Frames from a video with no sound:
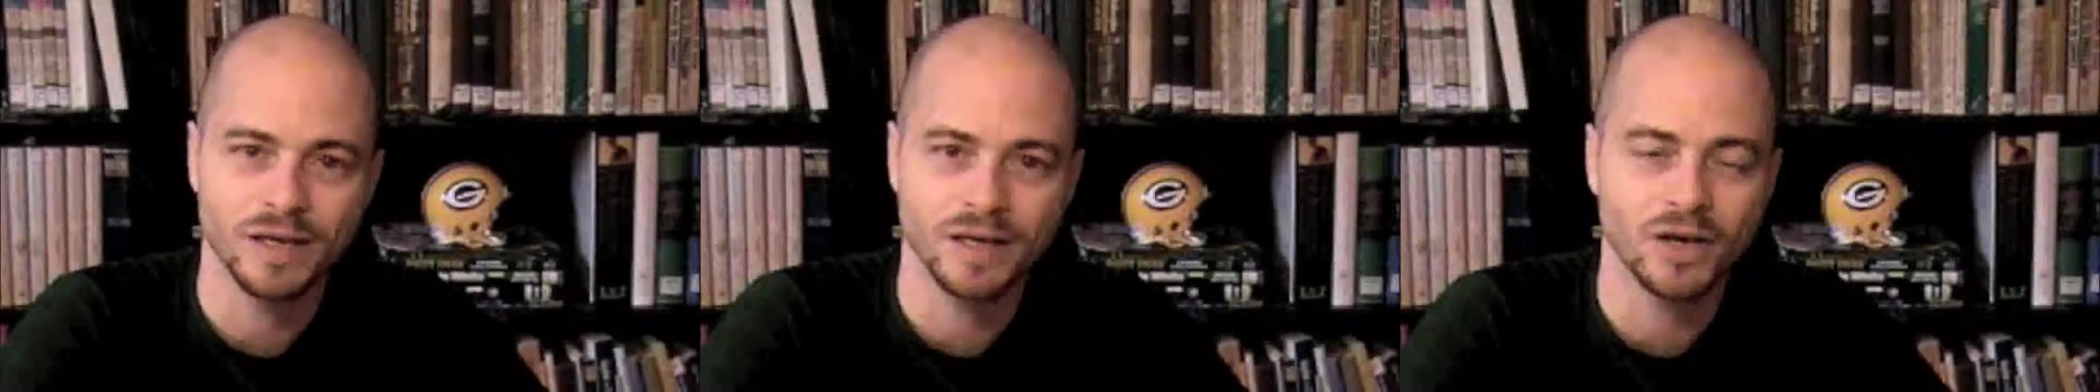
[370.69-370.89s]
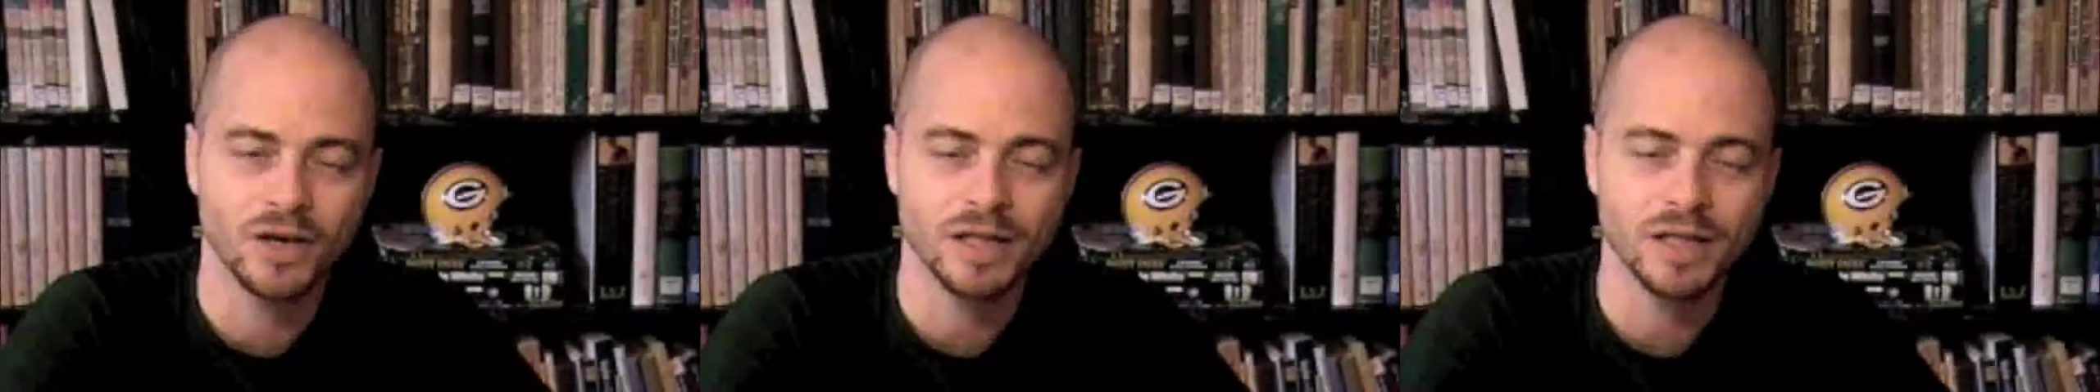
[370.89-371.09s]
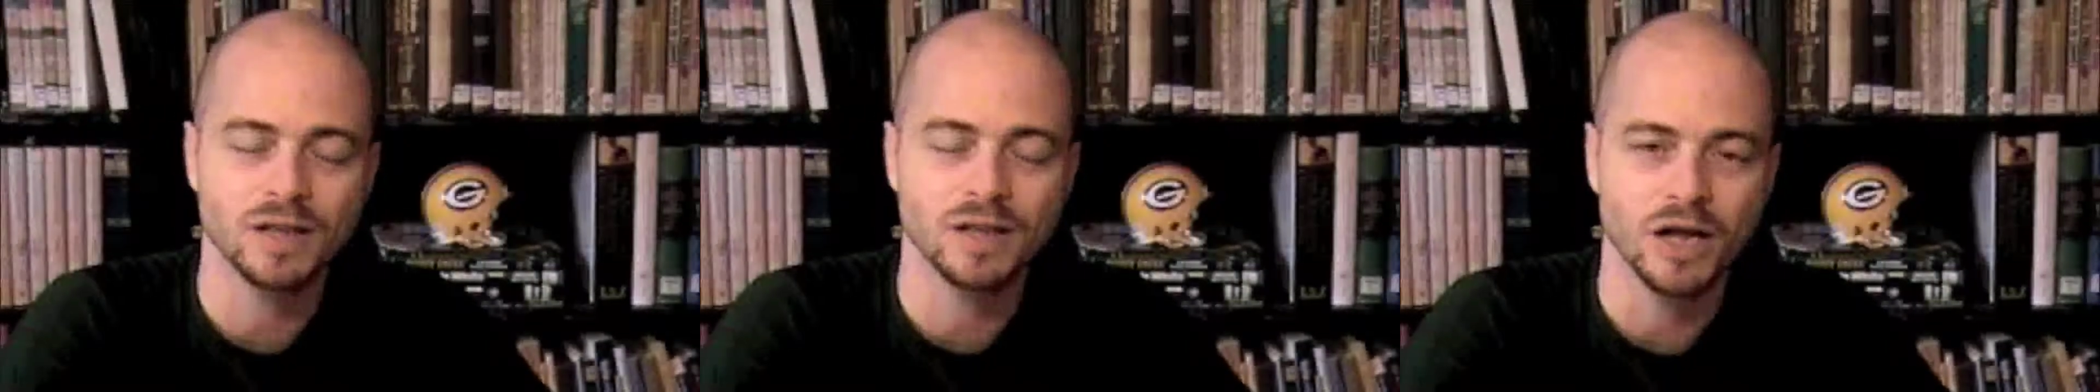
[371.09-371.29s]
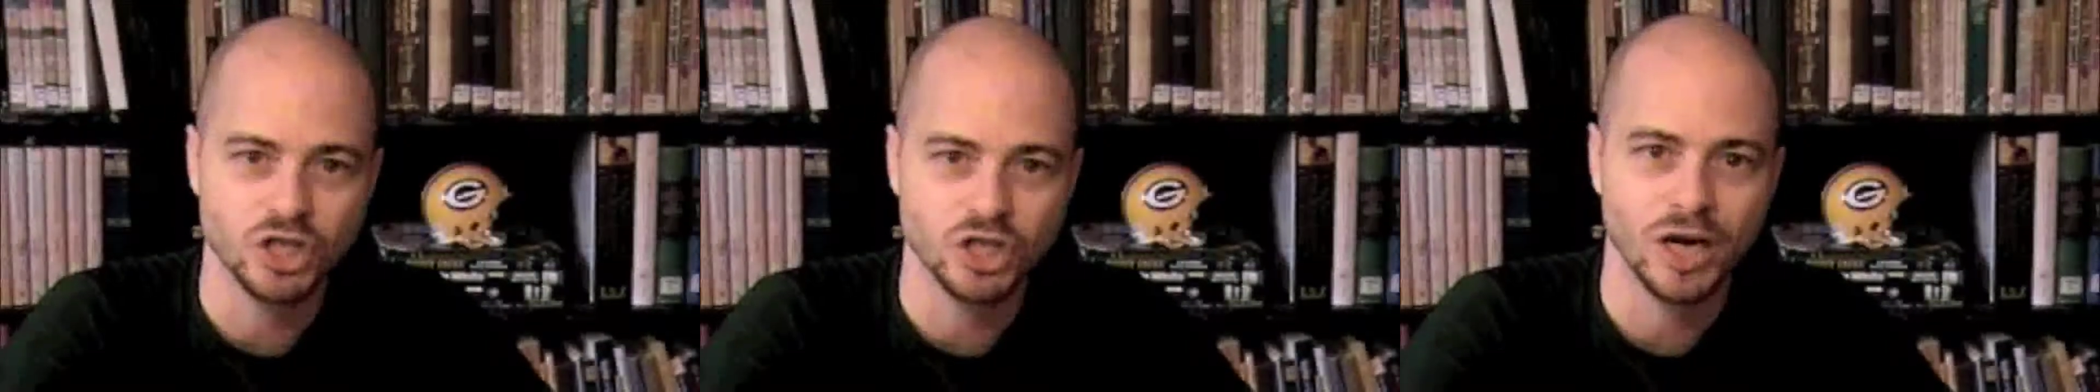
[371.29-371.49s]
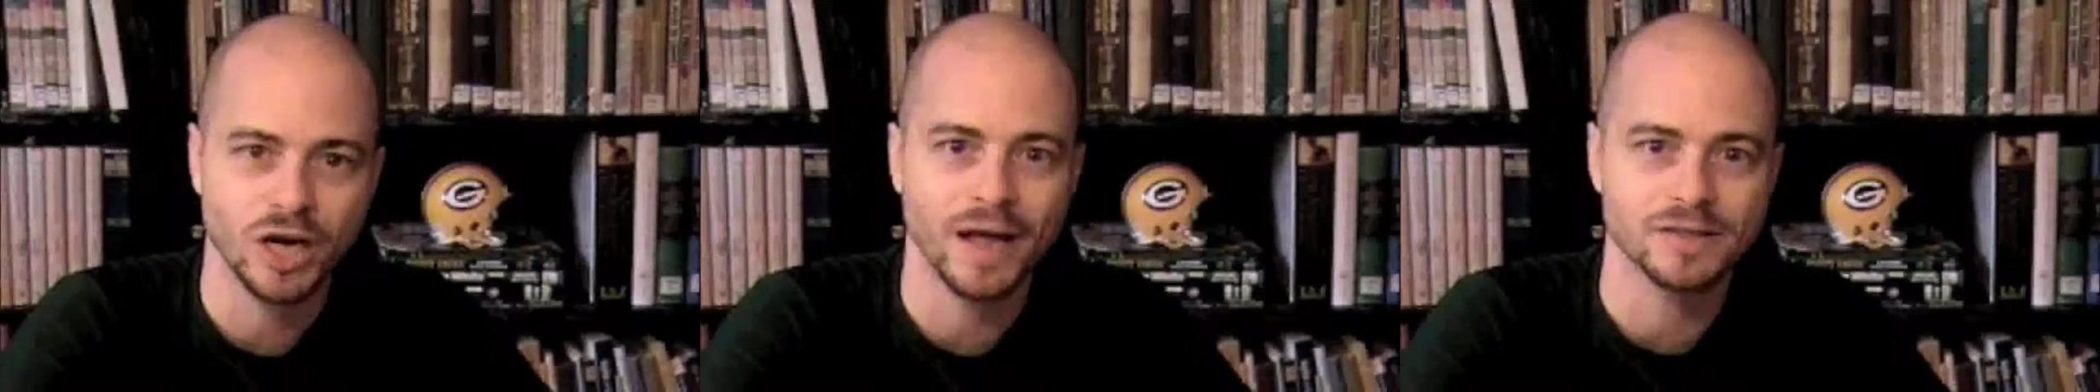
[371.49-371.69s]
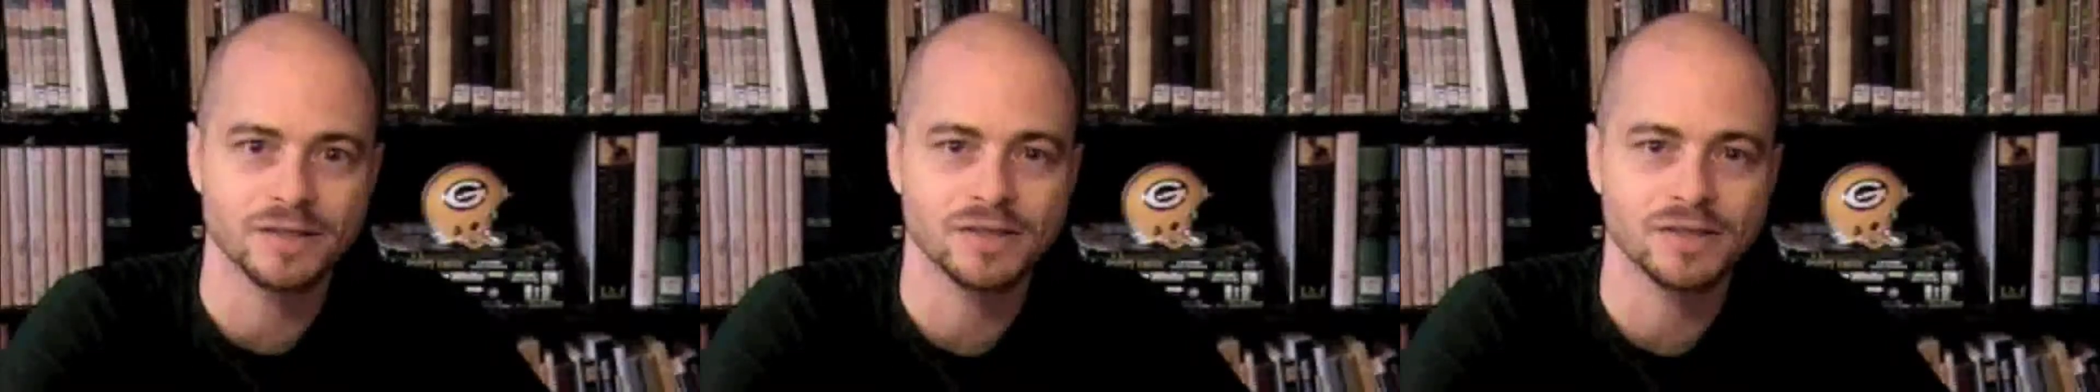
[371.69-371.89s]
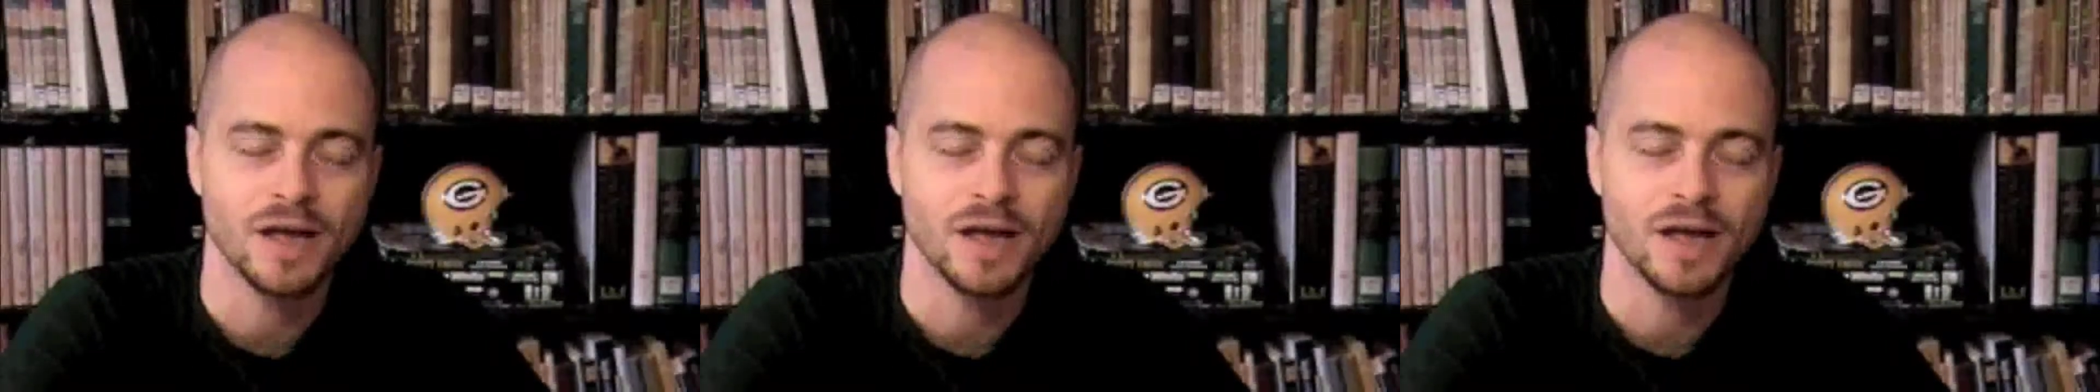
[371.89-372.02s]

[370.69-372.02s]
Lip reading: you get a chance,